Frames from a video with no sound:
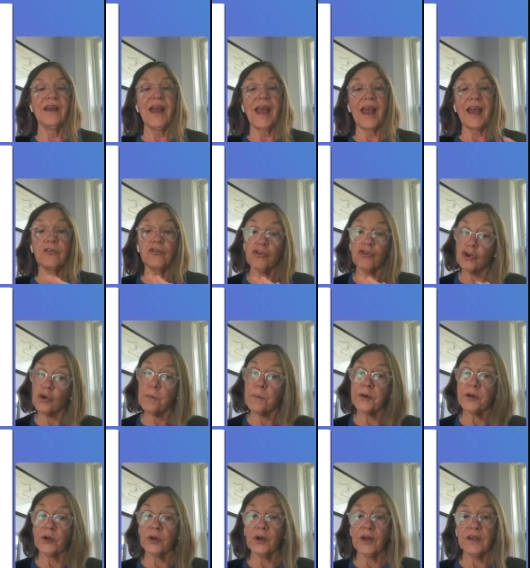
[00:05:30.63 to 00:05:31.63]
And
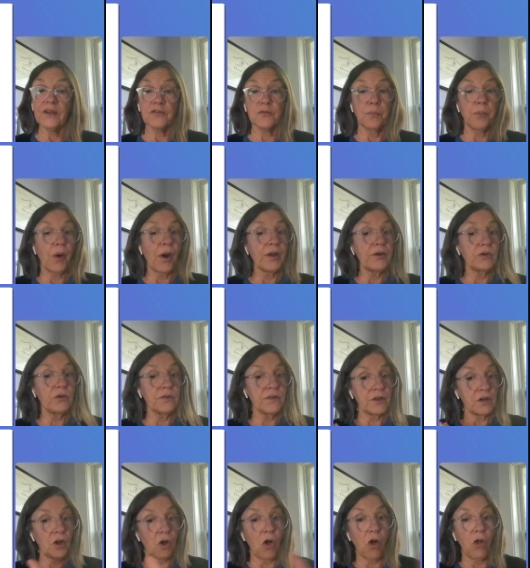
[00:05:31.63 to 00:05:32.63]
Jupiter is brighter than
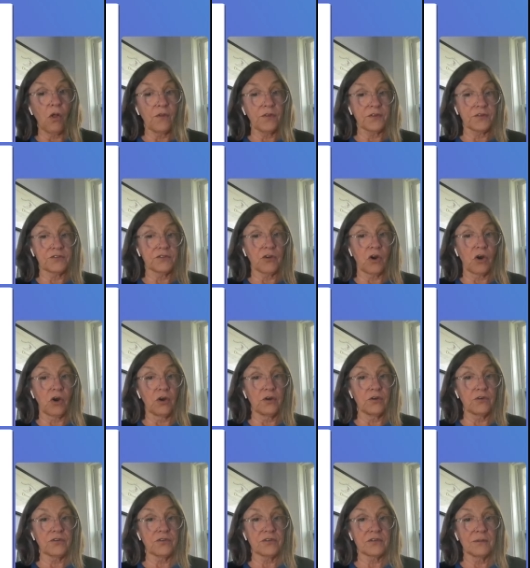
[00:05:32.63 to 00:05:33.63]
all the
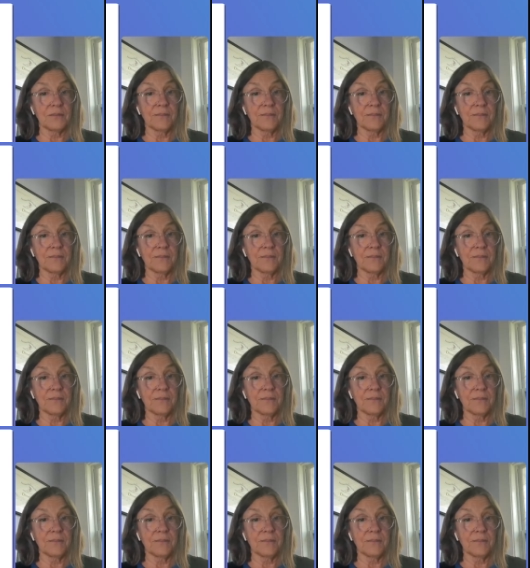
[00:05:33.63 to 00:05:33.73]
stars.